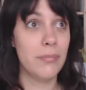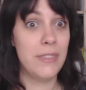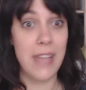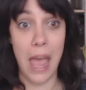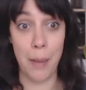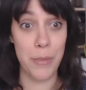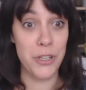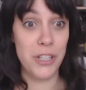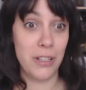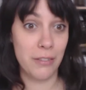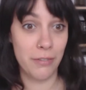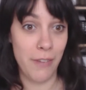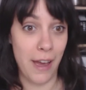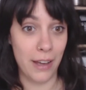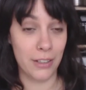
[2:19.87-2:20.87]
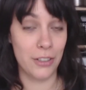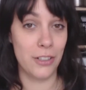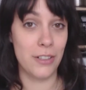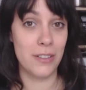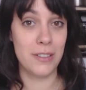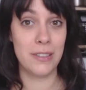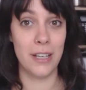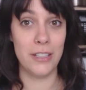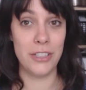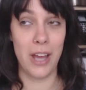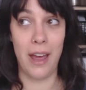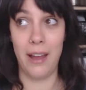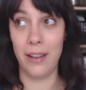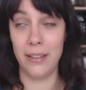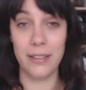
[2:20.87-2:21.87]
damaging factors such
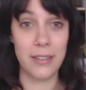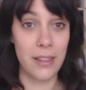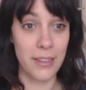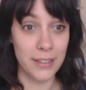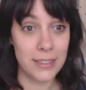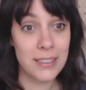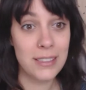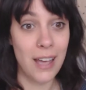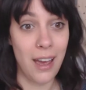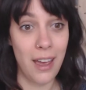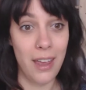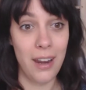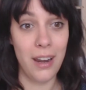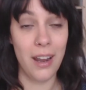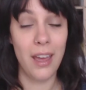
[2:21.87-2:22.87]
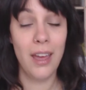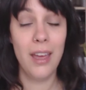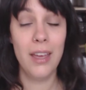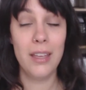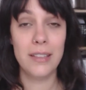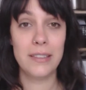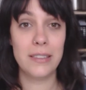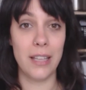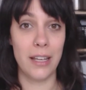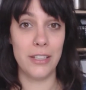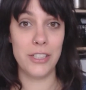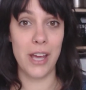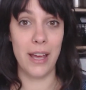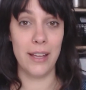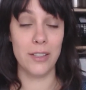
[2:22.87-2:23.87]
as the sun,
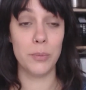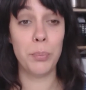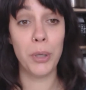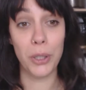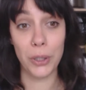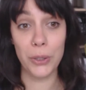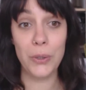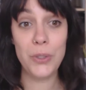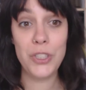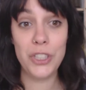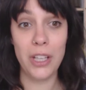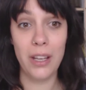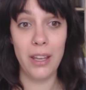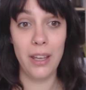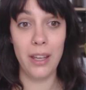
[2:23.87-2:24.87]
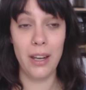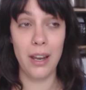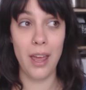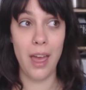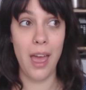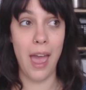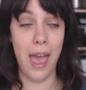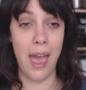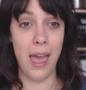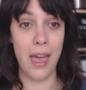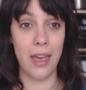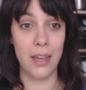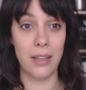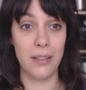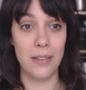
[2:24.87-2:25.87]
such as pollution,
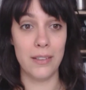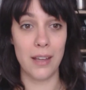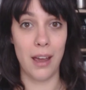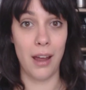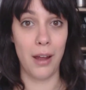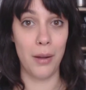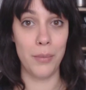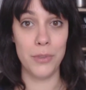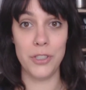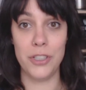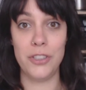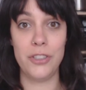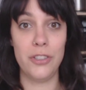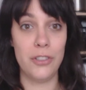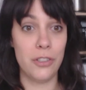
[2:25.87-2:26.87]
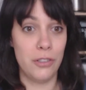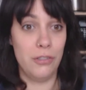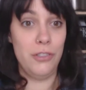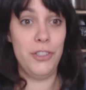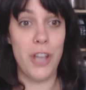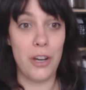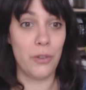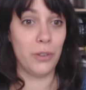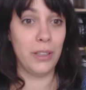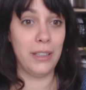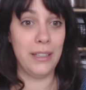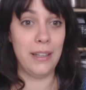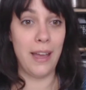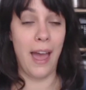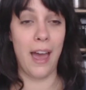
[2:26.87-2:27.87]
and just
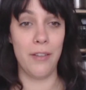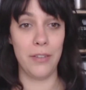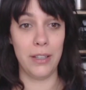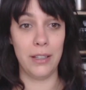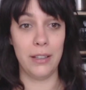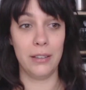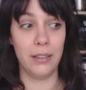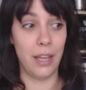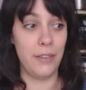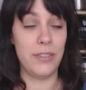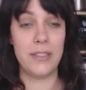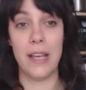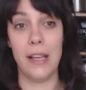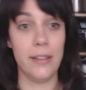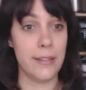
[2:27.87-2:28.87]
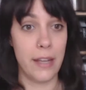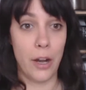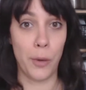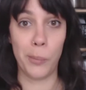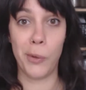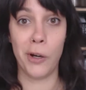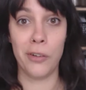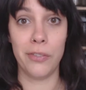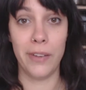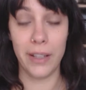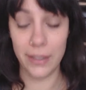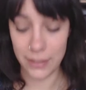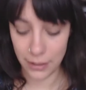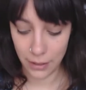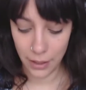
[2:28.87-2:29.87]
generally having lifestyles that aren't
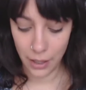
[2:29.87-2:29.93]
perfect.